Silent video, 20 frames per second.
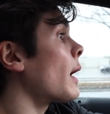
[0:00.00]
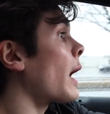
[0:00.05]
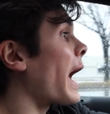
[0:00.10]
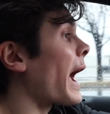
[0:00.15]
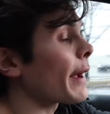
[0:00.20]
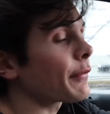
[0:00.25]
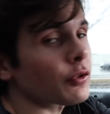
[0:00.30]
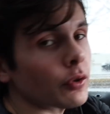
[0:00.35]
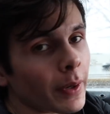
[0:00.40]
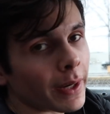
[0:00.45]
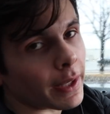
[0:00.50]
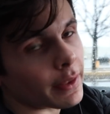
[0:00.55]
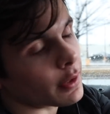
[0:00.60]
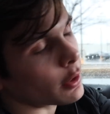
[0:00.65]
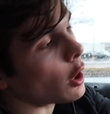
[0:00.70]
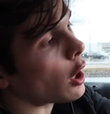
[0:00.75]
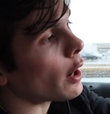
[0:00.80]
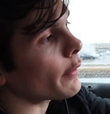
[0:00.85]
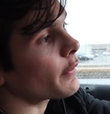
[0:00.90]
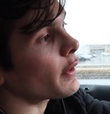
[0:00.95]
After I get the
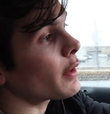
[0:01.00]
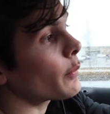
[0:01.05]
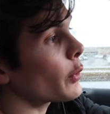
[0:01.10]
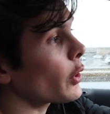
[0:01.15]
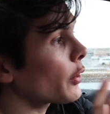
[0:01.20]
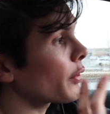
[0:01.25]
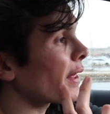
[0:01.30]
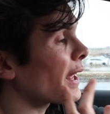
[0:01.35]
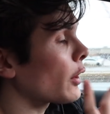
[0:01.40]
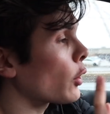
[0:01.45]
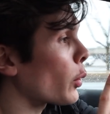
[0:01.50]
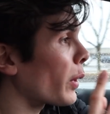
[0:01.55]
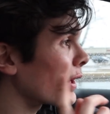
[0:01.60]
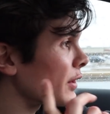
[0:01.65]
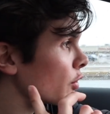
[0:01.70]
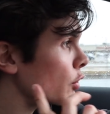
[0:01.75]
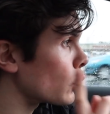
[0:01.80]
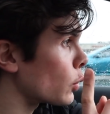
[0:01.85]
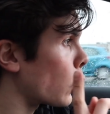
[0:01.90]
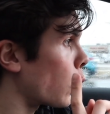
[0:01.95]
coffee, we are then going
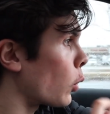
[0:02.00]
to